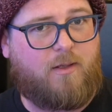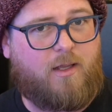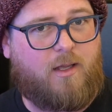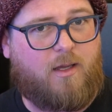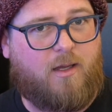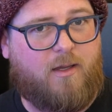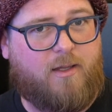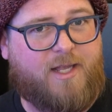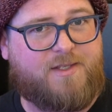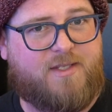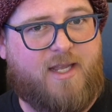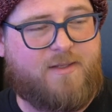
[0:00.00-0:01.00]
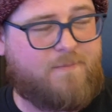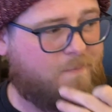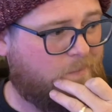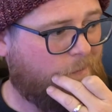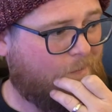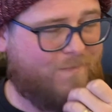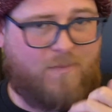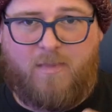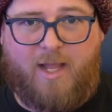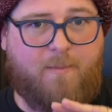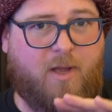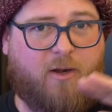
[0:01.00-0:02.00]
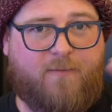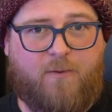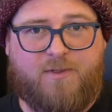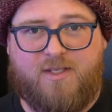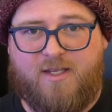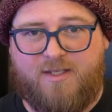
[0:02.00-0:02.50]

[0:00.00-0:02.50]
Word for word: uh, headset. That microphone is